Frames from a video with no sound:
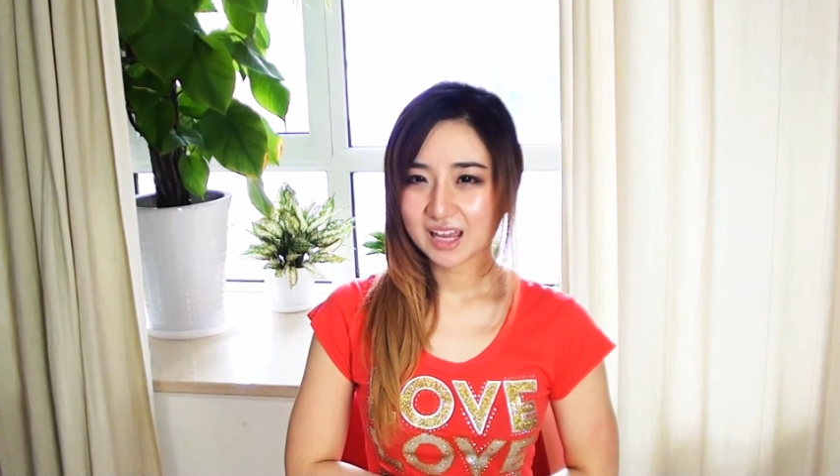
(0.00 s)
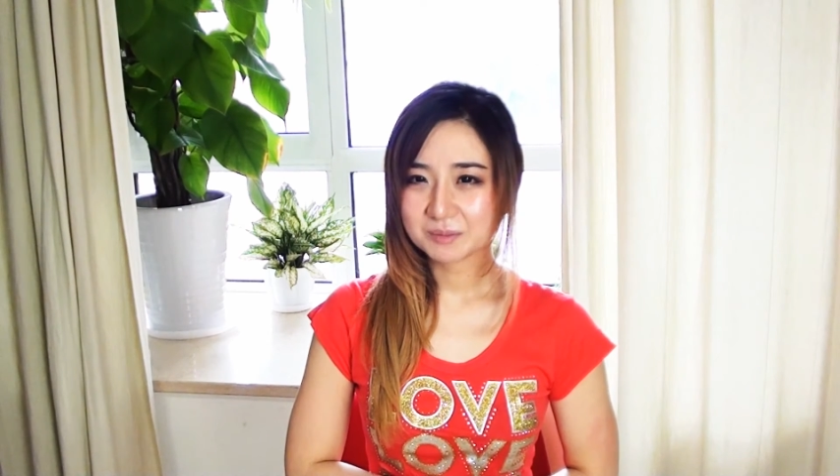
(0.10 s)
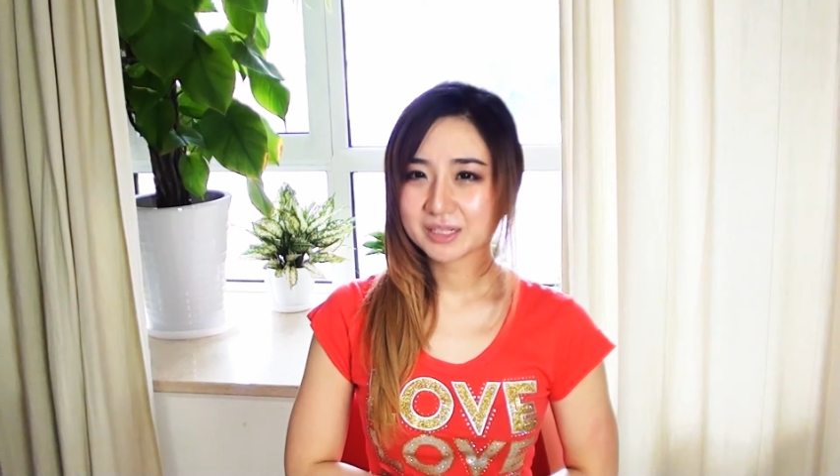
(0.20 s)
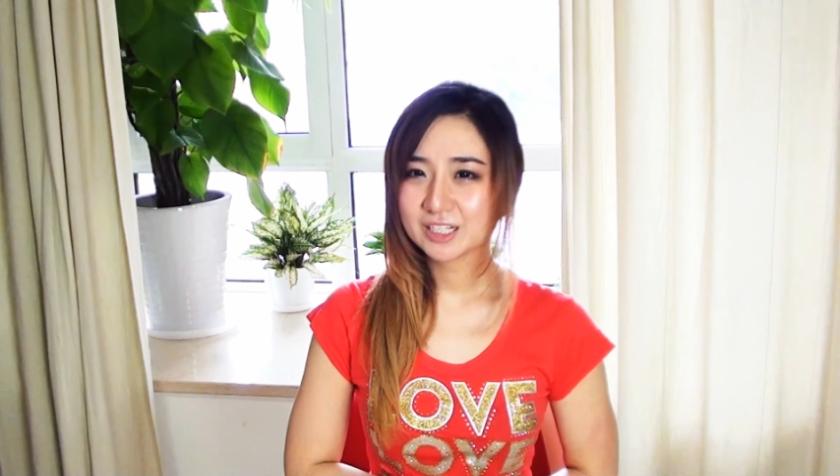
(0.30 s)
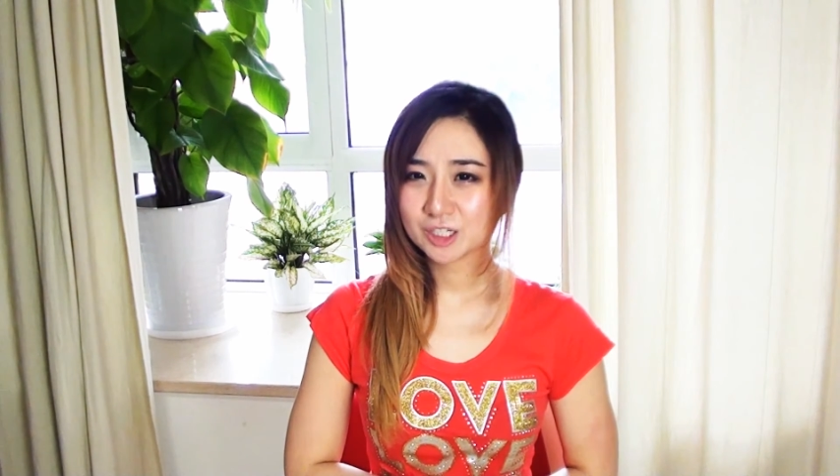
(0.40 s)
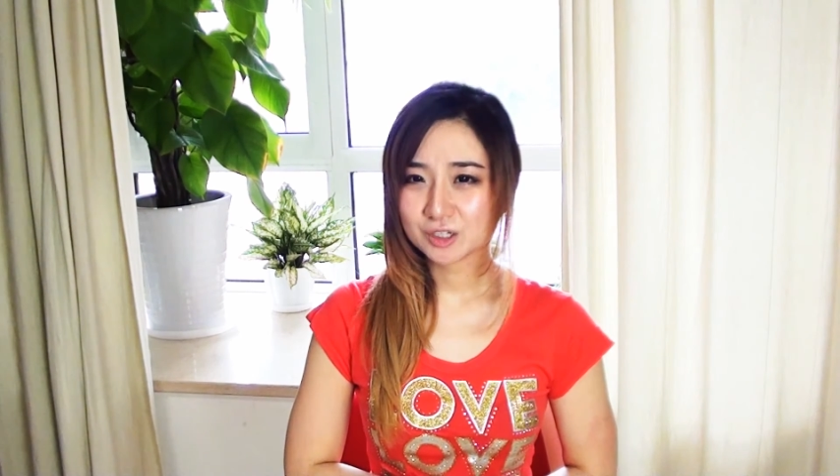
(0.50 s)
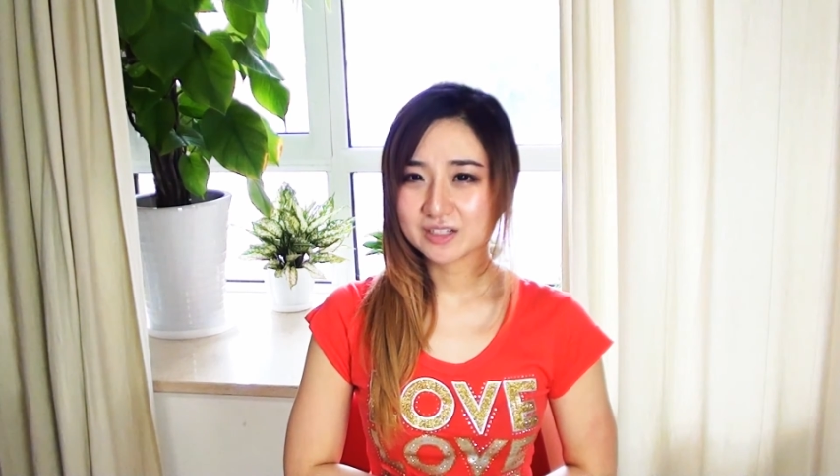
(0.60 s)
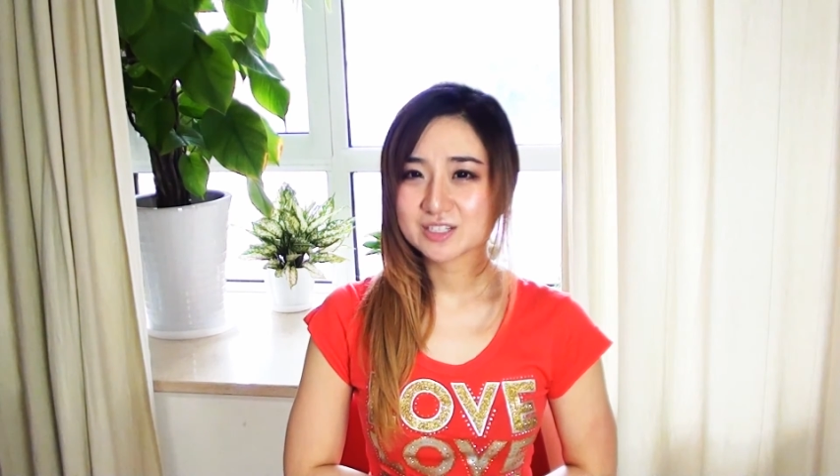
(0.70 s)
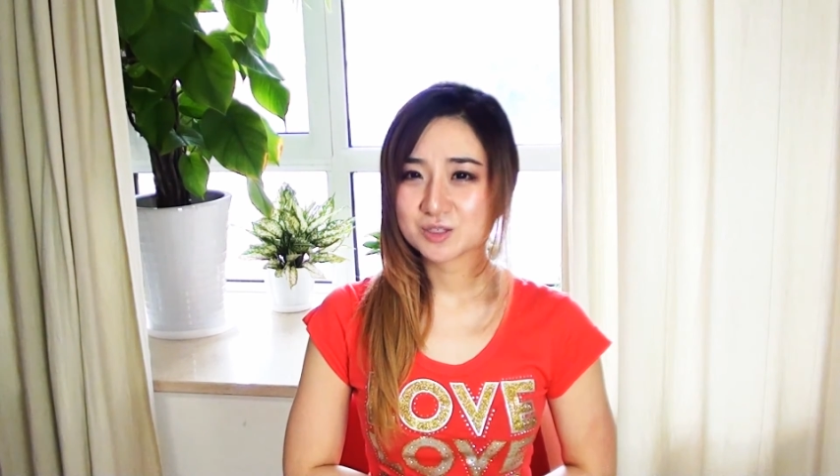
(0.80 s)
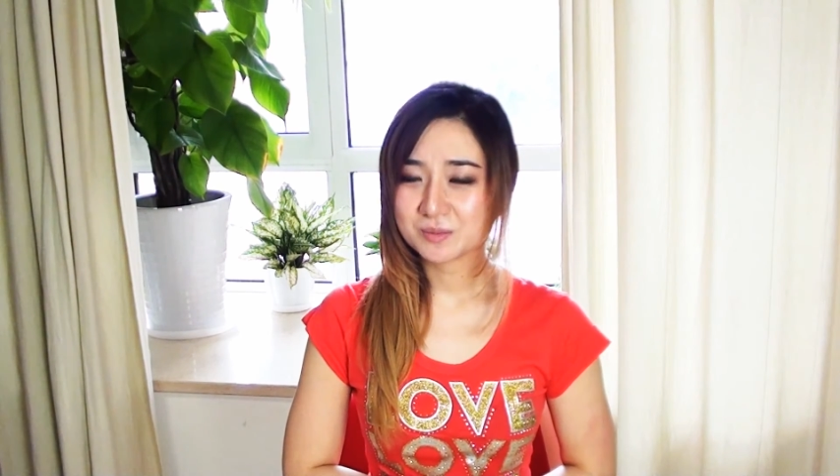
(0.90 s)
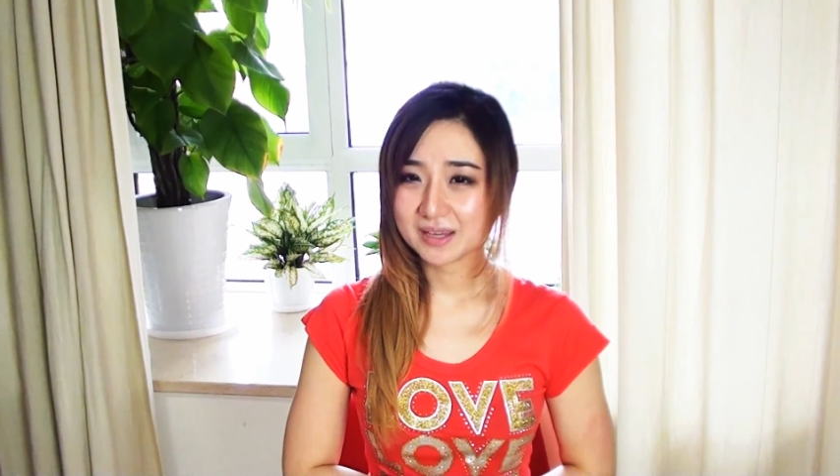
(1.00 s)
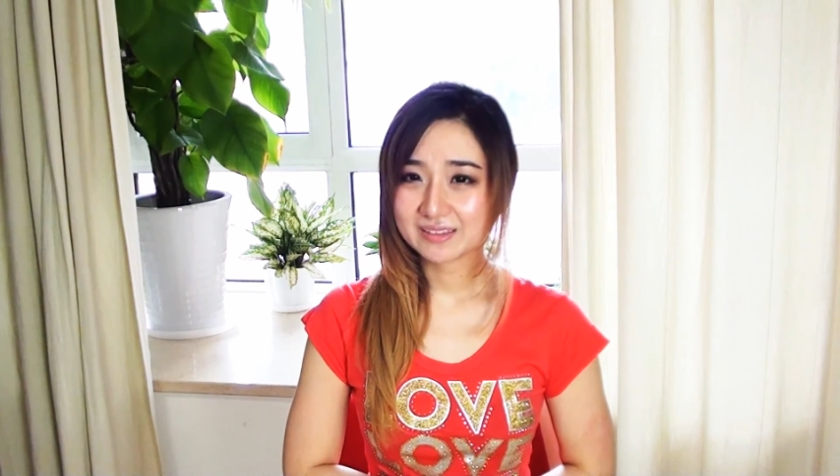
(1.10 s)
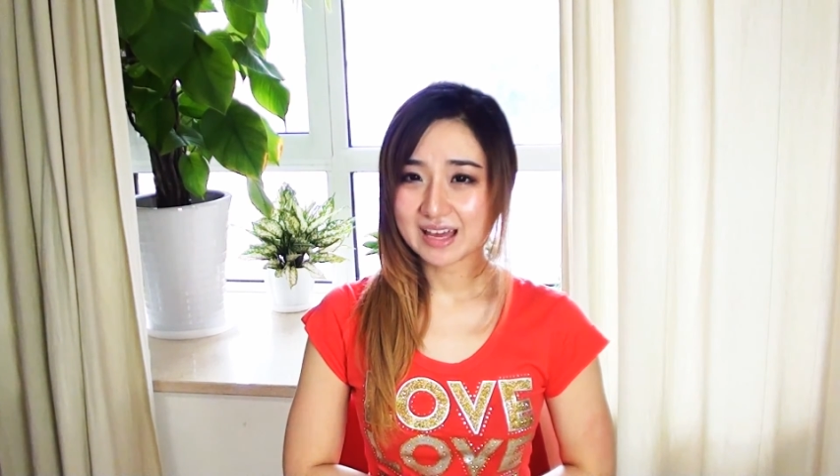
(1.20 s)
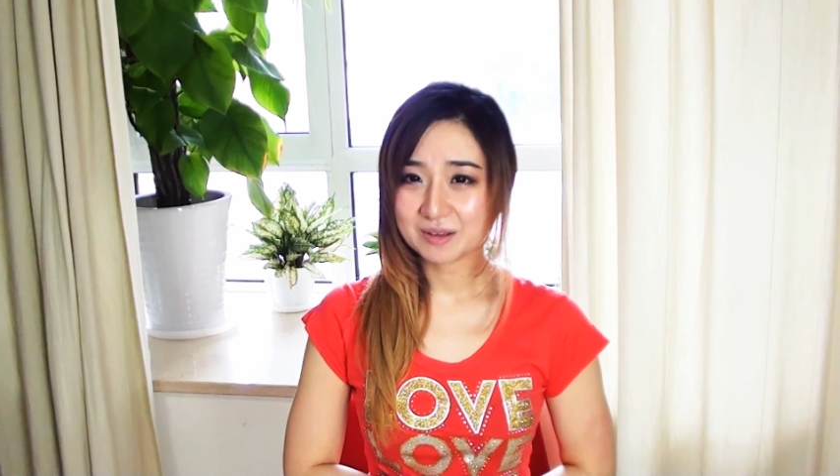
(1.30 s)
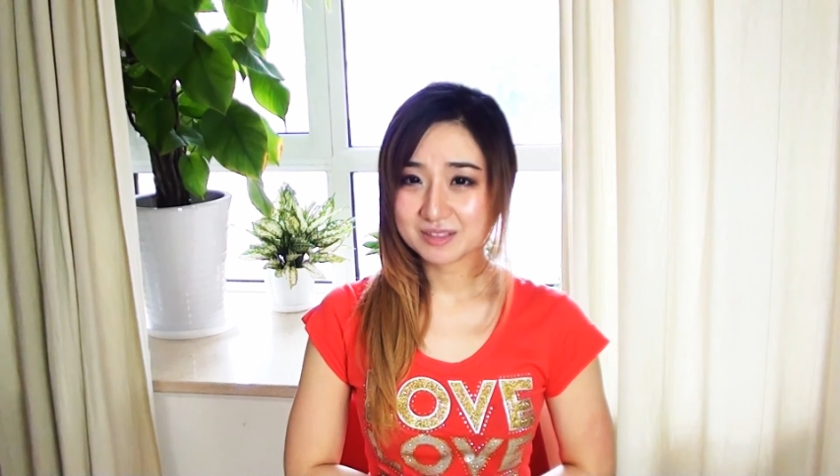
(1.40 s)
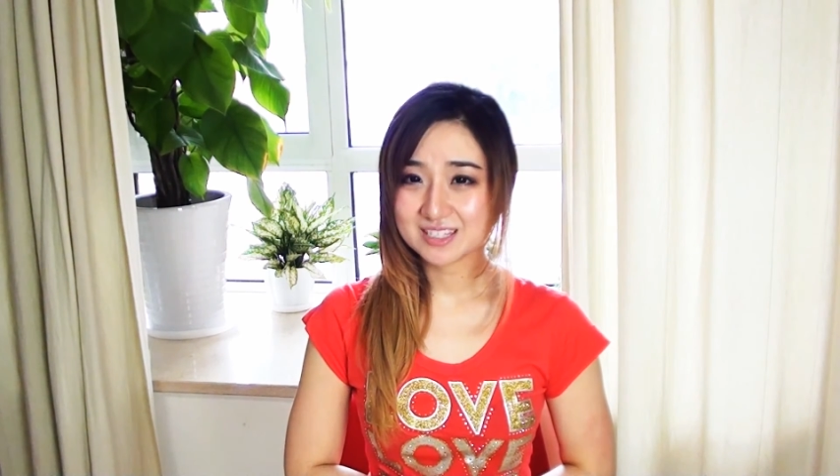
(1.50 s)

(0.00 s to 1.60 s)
I'm kind of curious to make that